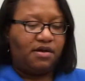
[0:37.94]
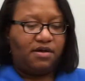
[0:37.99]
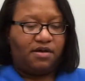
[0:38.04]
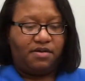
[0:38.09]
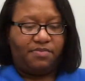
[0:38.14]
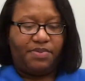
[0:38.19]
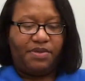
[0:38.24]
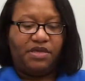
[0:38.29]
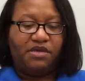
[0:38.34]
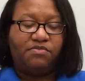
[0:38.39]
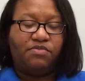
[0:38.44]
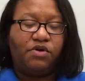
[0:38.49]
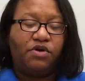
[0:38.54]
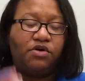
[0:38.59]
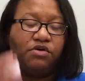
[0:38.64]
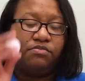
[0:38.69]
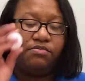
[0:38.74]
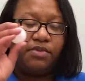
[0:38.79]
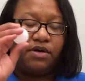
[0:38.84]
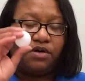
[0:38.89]
a ping
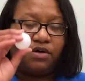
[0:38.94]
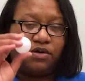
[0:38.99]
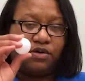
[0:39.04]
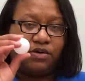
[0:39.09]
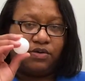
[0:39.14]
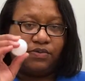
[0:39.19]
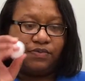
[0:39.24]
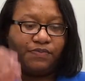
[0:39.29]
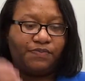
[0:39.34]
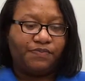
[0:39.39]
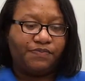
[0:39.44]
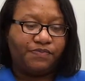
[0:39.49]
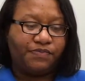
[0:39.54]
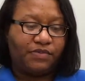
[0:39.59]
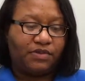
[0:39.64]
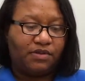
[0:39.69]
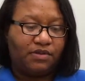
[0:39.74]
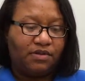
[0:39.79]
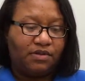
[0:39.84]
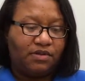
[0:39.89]
pong ball,
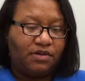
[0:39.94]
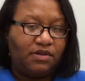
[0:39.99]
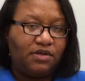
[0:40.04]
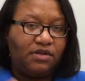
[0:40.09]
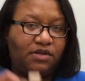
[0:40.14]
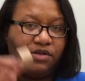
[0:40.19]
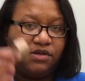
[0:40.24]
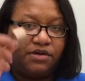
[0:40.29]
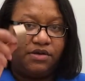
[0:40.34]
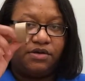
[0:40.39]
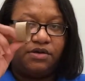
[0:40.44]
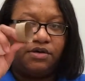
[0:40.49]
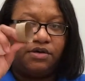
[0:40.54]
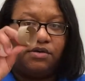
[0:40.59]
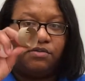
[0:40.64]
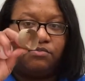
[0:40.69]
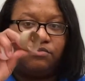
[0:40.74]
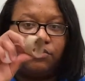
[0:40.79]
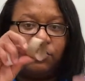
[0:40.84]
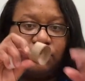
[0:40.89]
your
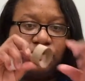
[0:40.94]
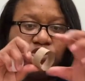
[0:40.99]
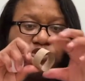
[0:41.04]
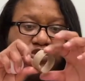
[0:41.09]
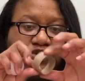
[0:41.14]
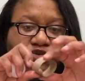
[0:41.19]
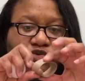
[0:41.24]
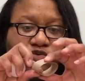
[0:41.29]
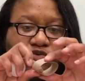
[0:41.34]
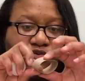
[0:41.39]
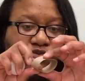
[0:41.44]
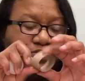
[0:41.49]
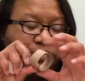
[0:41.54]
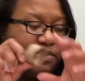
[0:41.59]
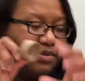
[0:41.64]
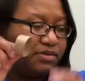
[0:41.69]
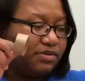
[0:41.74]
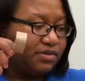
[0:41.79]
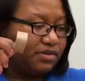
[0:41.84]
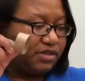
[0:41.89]
tube
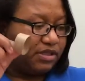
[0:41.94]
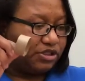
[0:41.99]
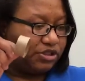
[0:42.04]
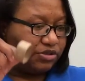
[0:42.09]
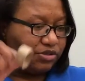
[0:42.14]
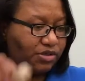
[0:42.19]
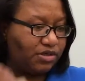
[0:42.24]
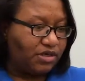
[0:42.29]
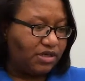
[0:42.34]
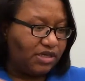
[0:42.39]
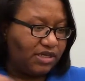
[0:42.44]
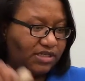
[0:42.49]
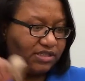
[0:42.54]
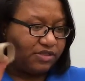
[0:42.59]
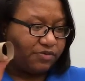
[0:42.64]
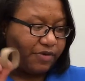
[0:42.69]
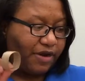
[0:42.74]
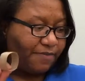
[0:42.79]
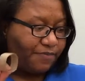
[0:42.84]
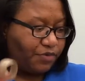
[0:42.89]
that you're gonna need to
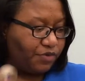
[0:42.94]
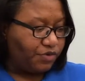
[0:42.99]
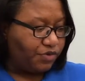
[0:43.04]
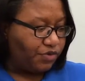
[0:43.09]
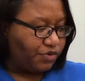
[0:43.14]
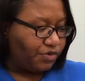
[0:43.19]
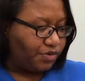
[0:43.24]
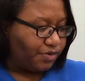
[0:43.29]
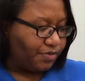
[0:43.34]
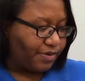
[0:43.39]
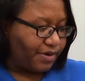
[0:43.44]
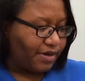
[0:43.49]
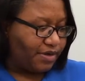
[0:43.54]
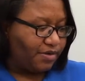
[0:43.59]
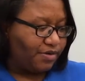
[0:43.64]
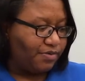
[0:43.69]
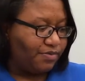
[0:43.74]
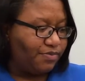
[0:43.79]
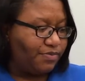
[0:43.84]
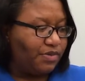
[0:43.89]
wrap your yarn
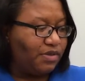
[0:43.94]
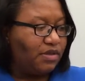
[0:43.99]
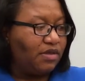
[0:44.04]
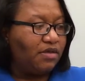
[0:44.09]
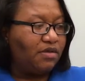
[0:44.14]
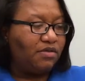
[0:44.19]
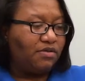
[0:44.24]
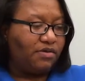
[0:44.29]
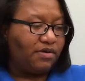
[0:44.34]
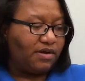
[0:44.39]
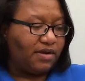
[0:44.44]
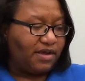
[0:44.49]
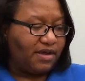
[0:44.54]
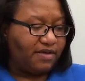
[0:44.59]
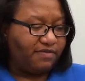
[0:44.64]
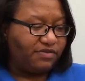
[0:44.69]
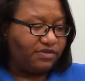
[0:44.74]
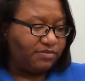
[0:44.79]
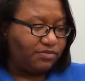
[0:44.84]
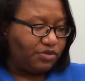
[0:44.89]
around. You're gonna
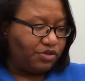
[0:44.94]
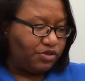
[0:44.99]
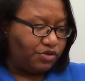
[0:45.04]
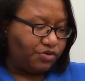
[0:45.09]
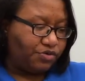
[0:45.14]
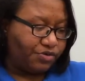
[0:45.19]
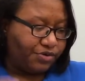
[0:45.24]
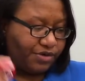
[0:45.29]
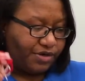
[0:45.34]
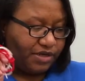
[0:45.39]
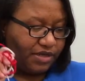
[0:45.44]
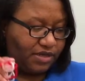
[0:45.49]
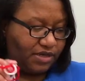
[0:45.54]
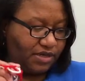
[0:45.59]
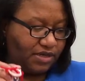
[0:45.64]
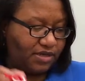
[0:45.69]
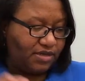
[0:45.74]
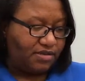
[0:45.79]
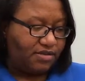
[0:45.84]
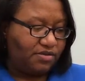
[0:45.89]
have some yarn in
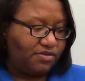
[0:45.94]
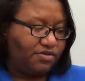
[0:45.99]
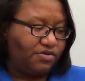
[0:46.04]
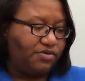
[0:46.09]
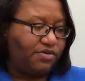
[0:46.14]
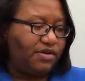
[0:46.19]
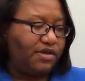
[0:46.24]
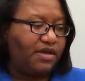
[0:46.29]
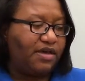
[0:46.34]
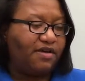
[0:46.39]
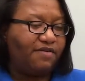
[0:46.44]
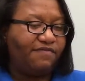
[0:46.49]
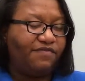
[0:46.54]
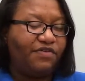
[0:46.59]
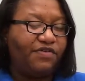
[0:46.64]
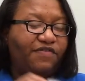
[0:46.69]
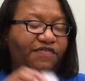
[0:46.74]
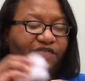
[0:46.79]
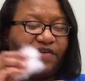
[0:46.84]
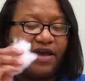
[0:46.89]
it. You're gonna have
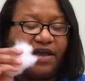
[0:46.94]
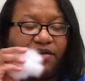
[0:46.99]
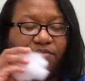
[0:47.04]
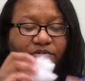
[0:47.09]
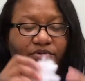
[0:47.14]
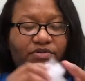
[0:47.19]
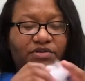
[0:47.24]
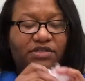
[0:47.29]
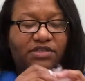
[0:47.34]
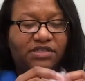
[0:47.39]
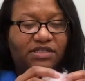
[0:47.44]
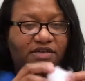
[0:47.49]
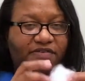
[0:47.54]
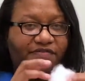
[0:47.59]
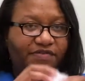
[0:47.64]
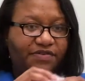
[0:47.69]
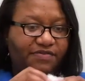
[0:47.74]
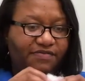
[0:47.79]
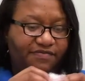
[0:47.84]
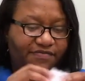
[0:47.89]
your fiber, the
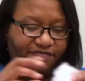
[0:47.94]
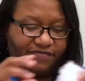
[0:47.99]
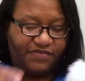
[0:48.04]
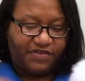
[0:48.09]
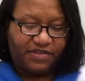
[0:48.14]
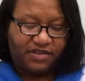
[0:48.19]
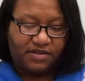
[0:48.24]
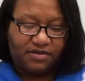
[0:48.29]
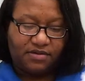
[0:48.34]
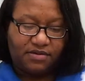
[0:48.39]
stuffing for the